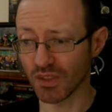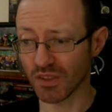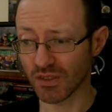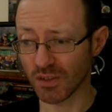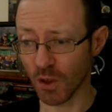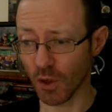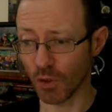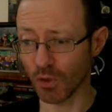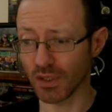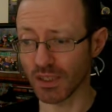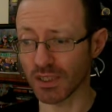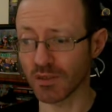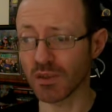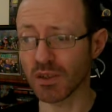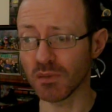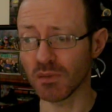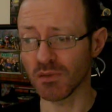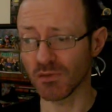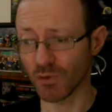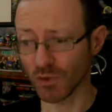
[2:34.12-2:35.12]
slowly
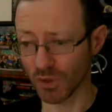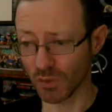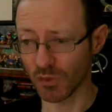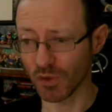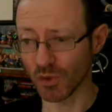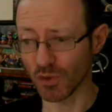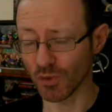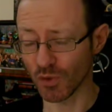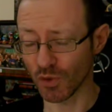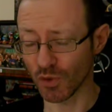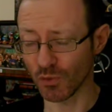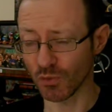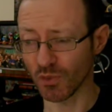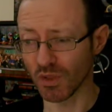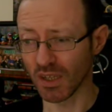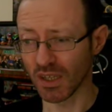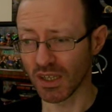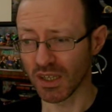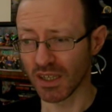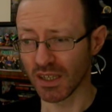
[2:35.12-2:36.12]
creeping through the middle room,
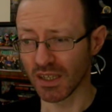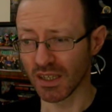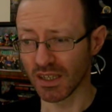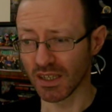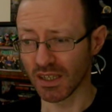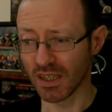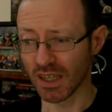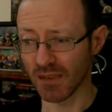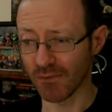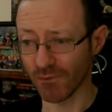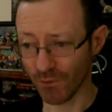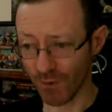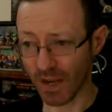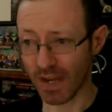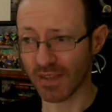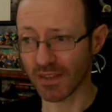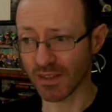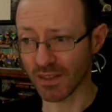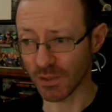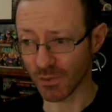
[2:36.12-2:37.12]

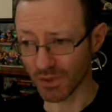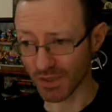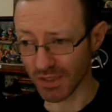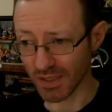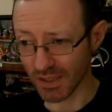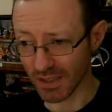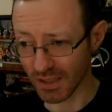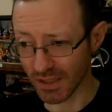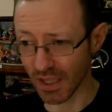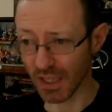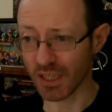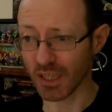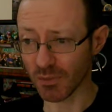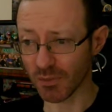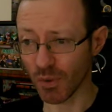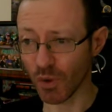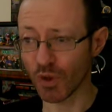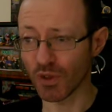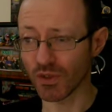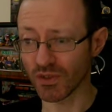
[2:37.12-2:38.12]
afraid that there was like a
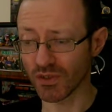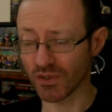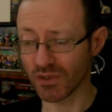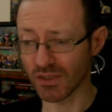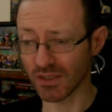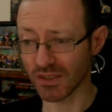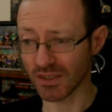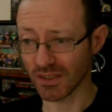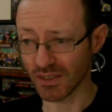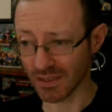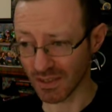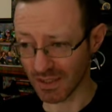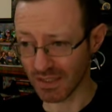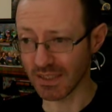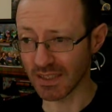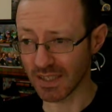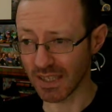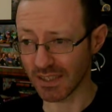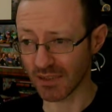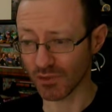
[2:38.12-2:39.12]
person just in
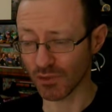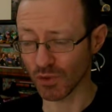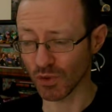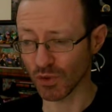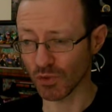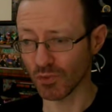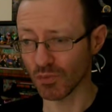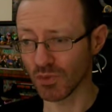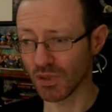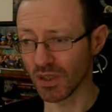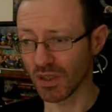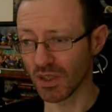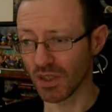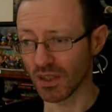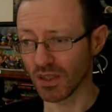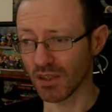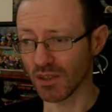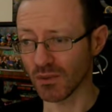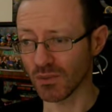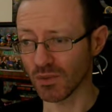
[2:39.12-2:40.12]
the next room
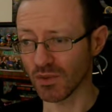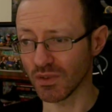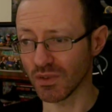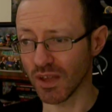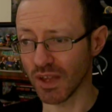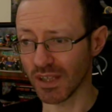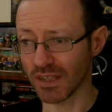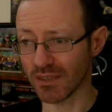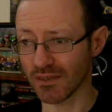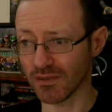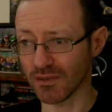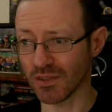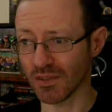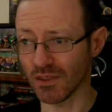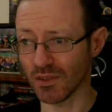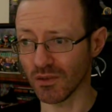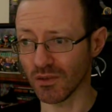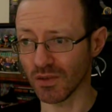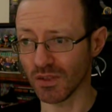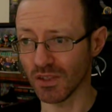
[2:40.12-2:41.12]
that was like, you
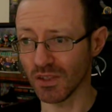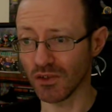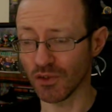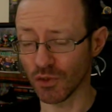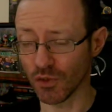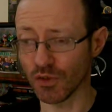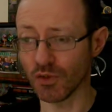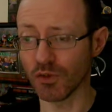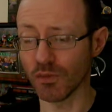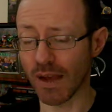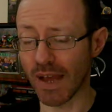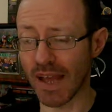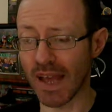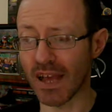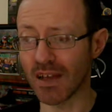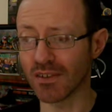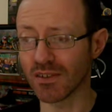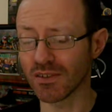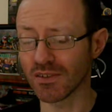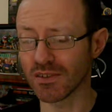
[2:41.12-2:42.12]
know, an intruder in my
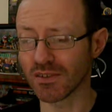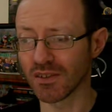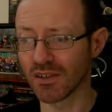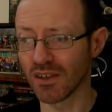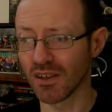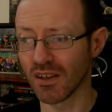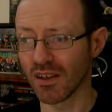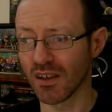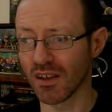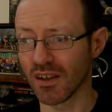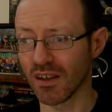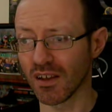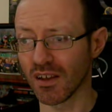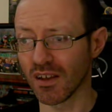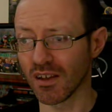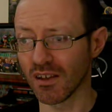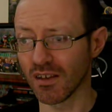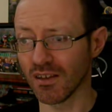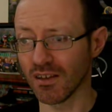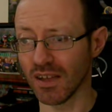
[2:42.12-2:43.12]
house.
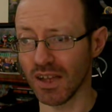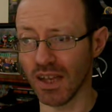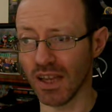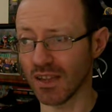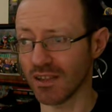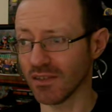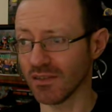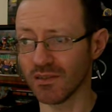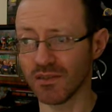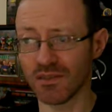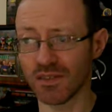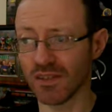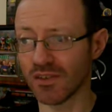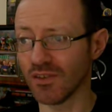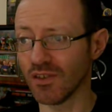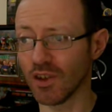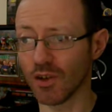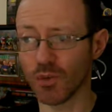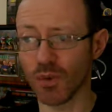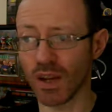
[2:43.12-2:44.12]
And there's
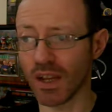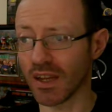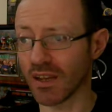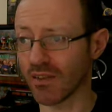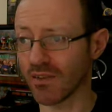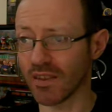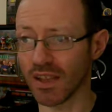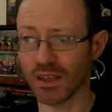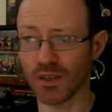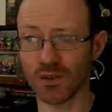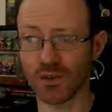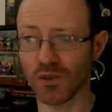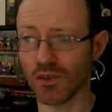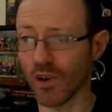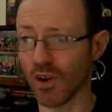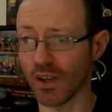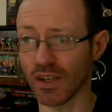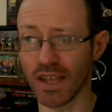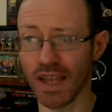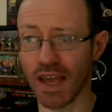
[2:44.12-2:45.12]
no way they could have
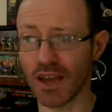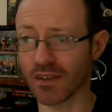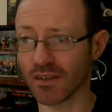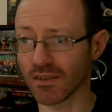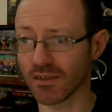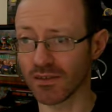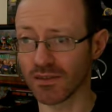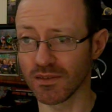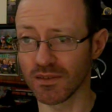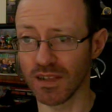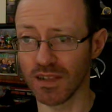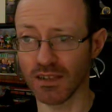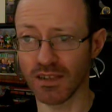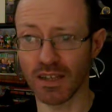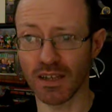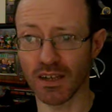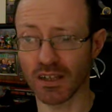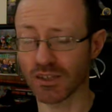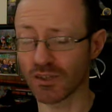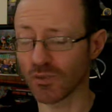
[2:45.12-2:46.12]
gotten out. And
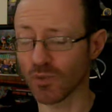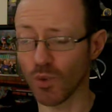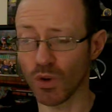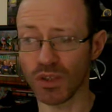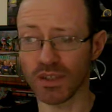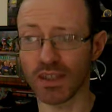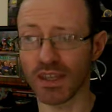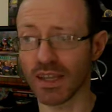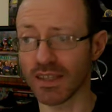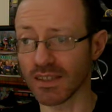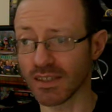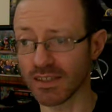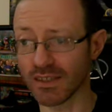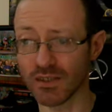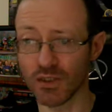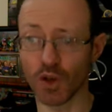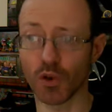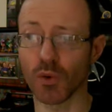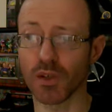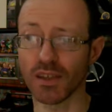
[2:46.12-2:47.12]
then I just walk in there and there's
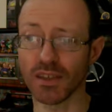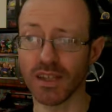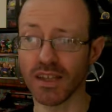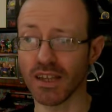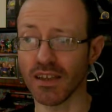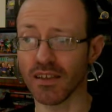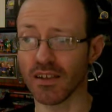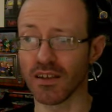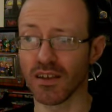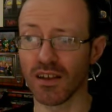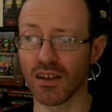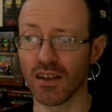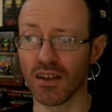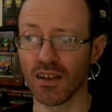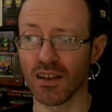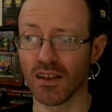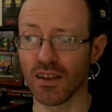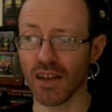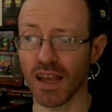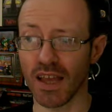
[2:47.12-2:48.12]
no one there.
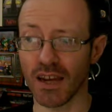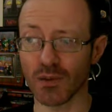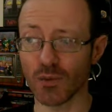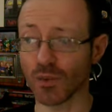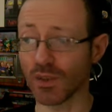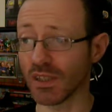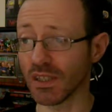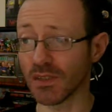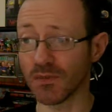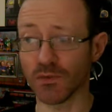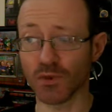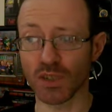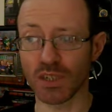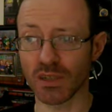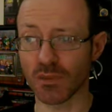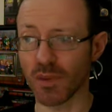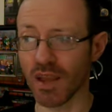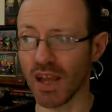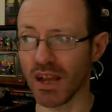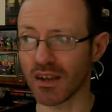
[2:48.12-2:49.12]
And it really
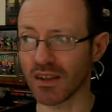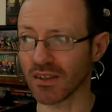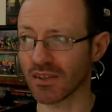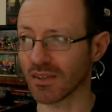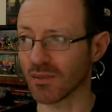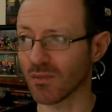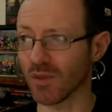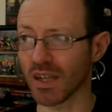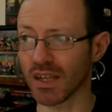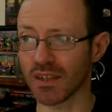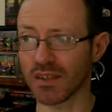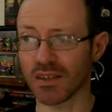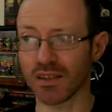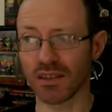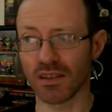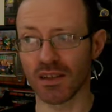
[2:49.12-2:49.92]
freaked me out because I'm like,